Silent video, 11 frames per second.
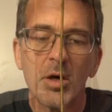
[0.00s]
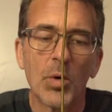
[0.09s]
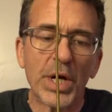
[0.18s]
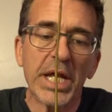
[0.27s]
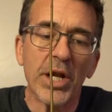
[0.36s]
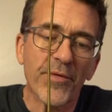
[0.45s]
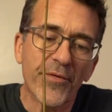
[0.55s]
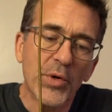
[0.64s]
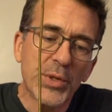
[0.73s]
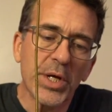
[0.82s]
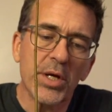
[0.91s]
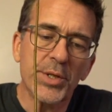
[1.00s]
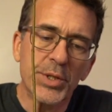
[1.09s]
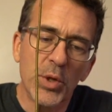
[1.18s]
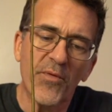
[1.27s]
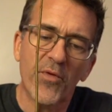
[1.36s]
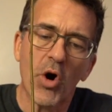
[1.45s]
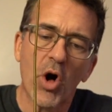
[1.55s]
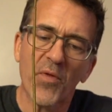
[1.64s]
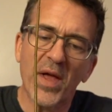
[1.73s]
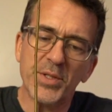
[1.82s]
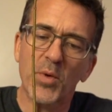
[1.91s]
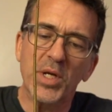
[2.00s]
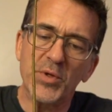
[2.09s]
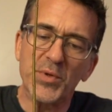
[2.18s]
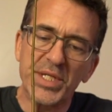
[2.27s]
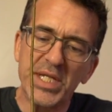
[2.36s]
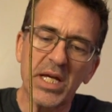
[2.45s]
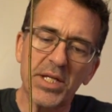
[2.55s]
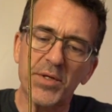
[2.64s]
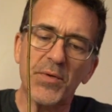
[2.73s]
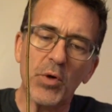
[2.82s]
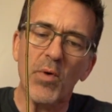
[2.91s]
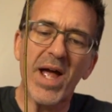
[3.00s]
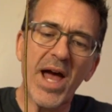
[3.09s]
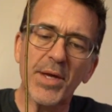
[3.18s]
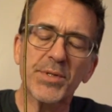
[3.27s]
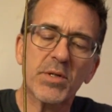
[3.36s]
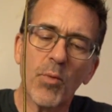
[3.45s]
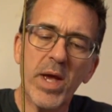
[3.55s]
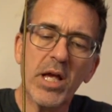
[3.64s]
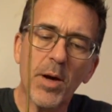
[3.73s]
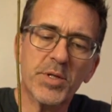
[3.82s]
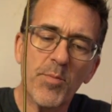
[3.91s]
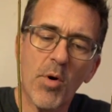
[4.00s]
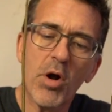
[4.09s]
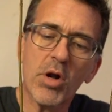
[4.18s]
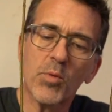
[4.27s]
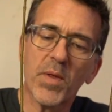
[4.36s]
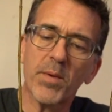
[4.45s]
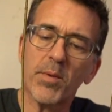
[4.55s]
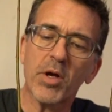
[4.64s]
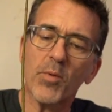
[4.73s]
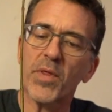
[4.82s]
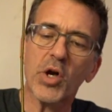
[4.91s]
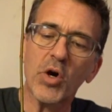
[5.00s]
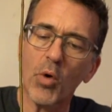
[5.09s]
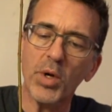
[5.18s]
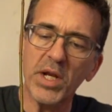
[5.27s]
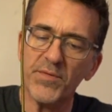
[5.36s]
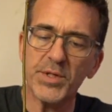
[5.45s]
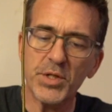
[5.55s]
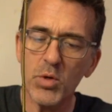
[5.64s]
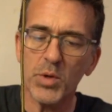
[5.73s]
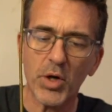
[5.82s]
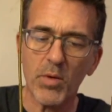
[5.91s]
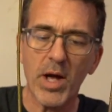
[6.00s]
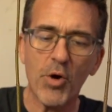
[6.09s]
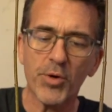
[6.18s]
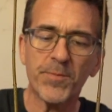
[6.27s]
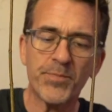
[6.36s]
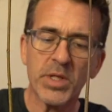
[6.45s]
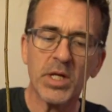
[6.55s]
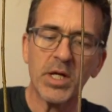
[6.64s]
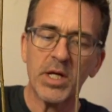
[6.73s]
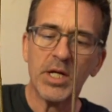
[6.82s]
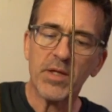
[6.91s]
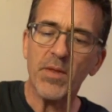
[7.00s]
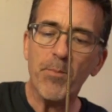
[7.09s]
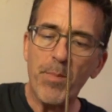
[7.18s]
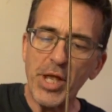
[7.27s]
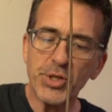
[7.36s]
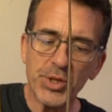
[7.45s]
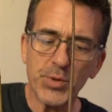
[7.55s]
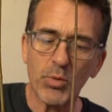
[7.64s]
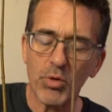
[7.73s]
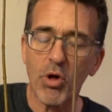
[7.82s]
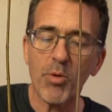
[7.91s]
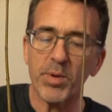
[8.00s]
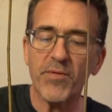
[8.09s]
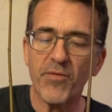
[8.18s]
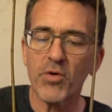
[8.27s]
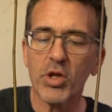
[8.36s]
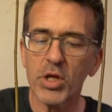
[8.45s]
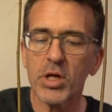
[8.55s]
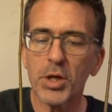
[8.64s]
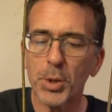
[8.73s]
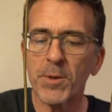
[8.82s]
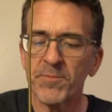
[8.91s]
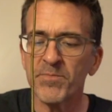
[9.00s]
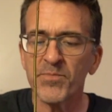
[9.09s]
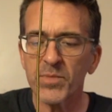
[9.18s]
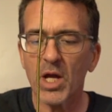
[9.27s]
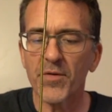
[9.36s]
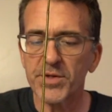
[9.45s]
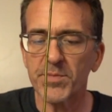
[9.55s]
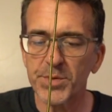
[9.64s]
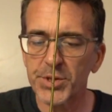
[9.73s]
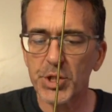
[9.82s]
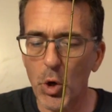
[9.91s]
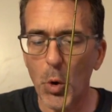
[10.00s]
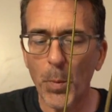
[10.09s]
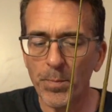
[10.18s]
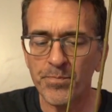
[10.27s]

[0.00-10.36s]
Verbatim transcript: We're getting our first snowfall that's going to stick to the grass and wake up tomorrow with a coating of snow on the ground. The benches will all be full of some snow.